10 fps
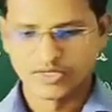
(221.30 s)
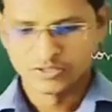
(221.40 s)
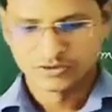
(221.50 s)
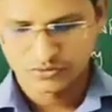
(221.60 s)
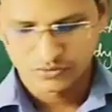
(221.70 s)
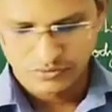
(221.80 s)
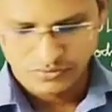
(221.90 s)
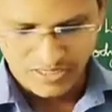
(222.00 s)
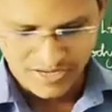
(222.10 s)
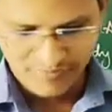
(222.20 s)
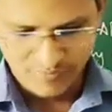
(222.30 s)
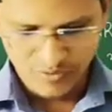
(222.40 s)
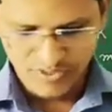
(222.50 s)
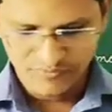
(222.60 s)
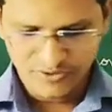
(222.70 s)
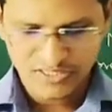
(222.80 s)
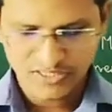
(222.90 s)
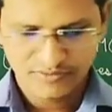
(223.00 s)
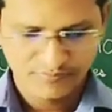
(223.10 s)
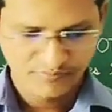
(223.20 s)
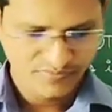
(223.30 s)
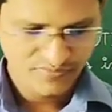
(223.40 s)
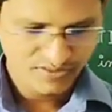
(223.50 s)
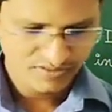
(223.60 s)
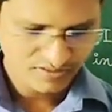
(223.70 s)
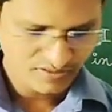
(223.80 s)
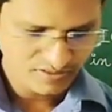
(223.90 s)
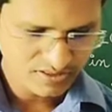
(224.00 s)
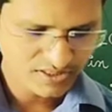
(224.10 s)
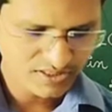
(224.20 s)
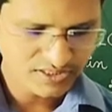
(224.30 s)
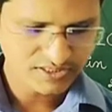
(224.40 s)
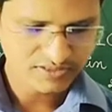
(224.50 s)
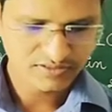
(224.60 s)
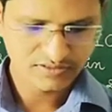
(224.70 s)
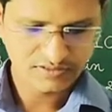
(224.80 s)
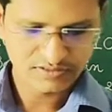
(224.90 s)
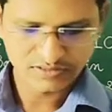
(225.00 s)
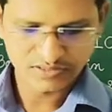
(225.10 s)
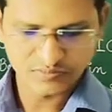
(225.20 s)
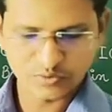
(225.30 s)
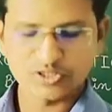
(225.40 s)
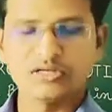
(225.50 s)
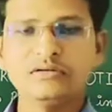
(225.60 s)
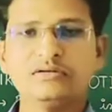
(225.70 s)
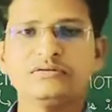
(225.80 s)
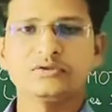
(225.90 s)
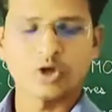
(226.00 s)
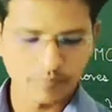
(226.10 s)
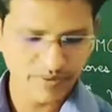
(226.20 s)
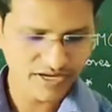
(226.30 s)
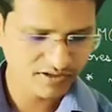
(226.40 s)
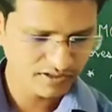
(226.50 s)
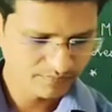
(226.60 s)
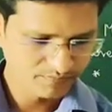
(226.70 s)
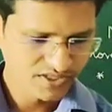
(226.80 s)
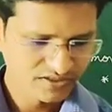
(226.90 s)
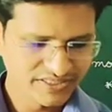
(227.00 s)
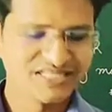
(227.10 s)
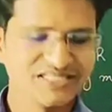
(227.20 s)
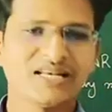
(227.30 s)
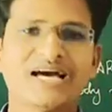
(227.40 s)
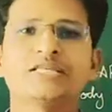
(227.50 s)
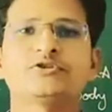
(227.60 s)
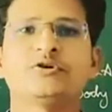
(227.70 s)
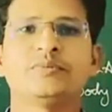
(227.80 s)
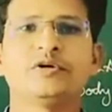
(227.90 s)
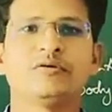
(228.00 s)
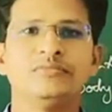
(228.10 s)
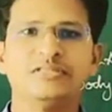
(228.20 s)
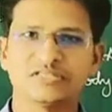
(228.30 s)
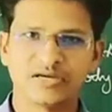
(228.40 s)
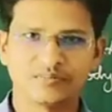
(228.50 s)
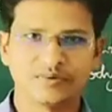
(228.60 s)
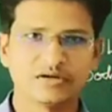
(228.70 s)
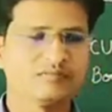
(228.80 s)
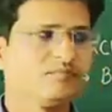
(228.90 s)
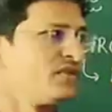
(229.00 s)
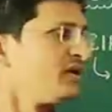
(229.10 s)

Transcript: So I am going for the another important topic, that is the last topic of this chapter.